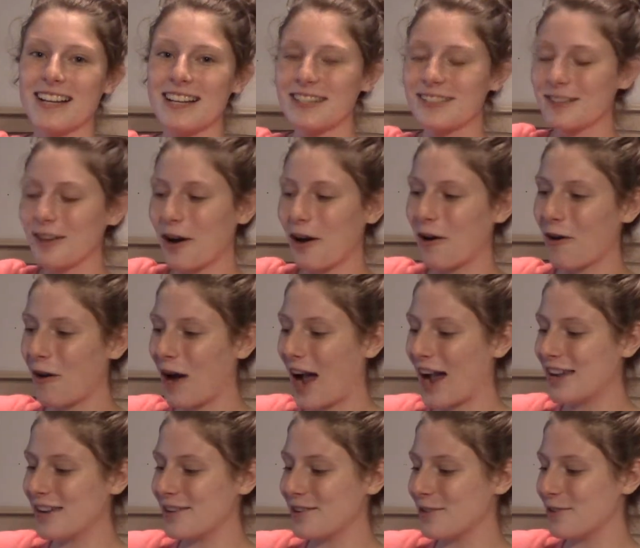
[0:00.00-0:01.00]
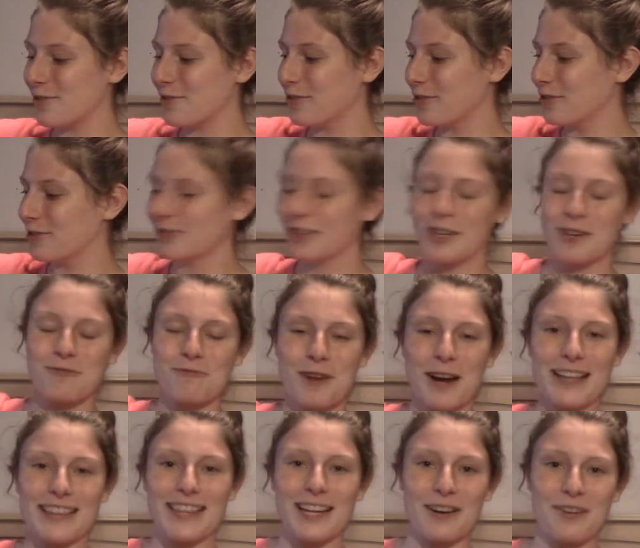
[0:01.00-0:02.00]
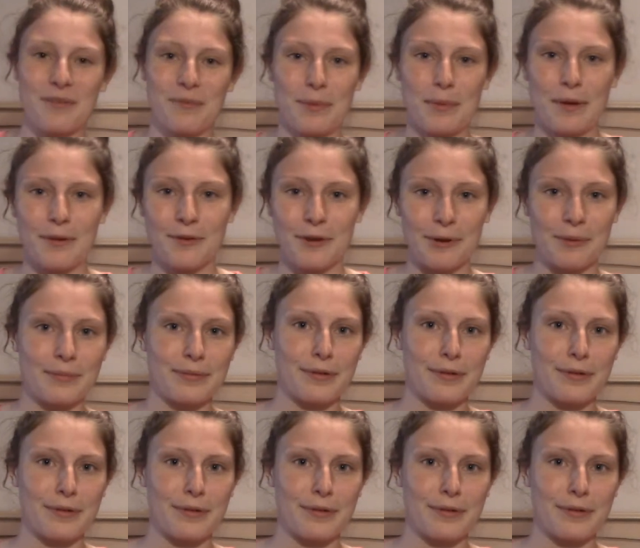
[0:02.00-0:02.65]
so I knew like right there would be my room.